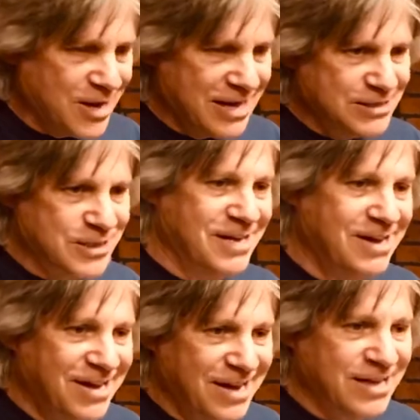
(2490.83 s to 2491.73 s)
It's
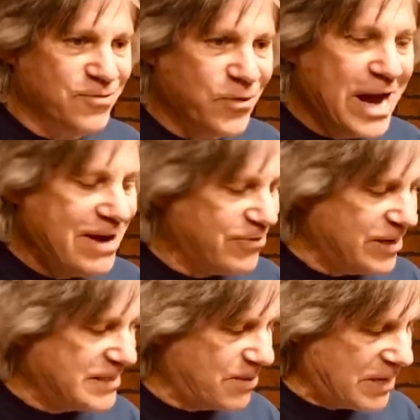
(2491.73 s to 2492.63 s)
flavoring
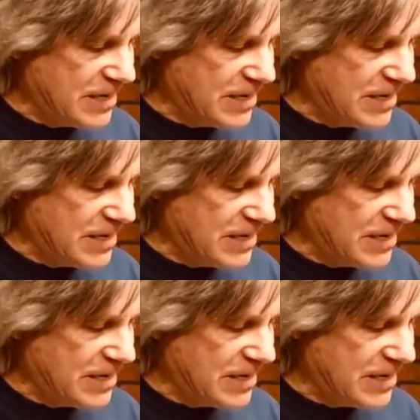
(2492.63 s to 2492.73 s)
something.